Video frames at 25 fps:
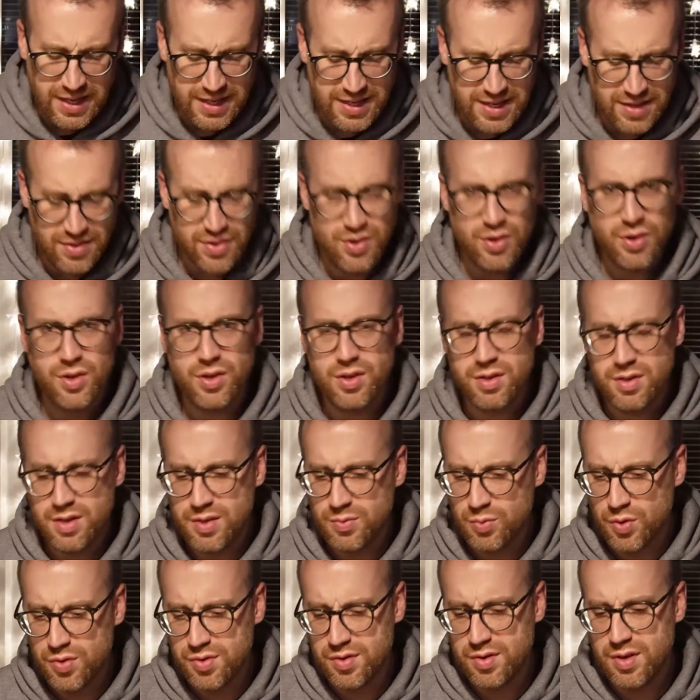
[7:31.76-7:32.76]
I did though. It
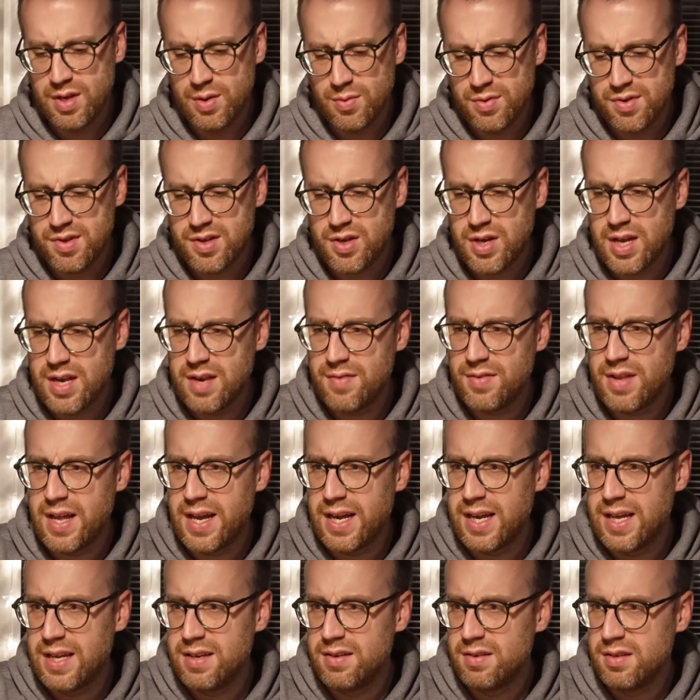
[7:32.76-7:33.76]
wasn't. It was kind of
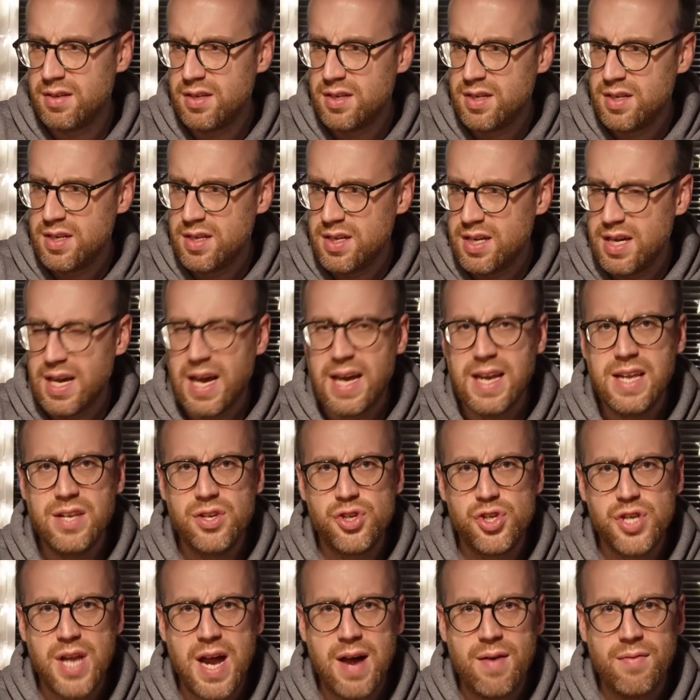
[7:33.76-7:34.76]
like an
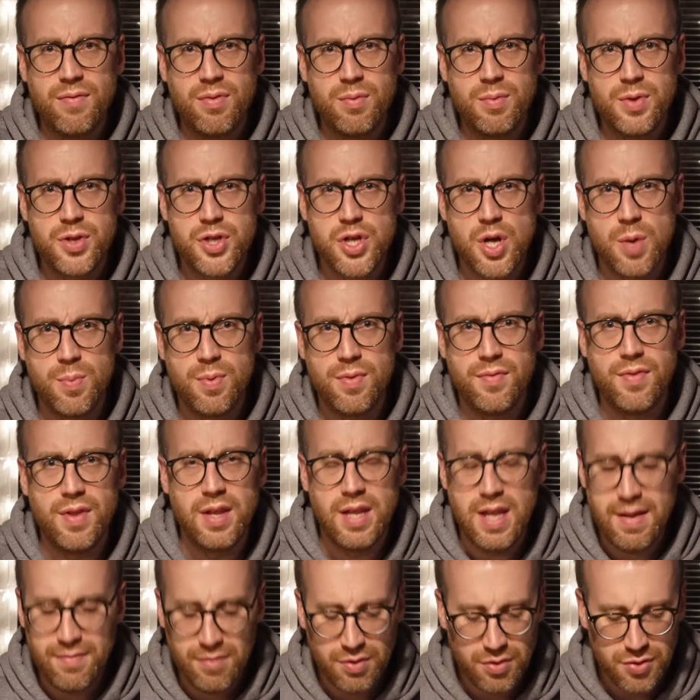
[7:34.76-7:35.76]
inch down from the top of the
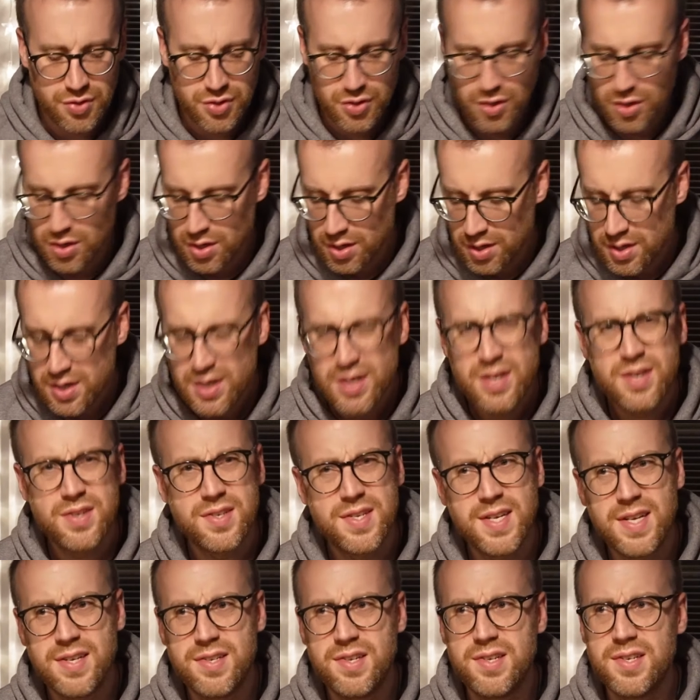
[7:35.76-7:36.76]
level, so
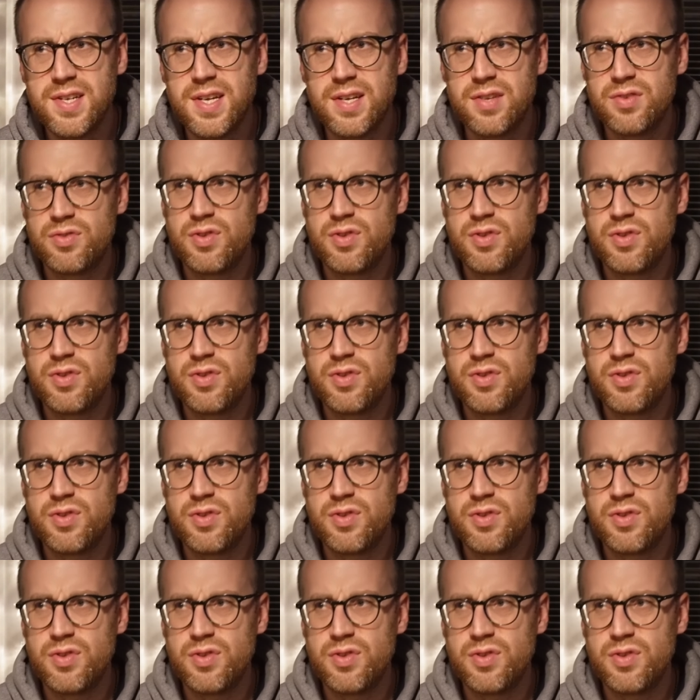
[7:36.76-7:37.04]
66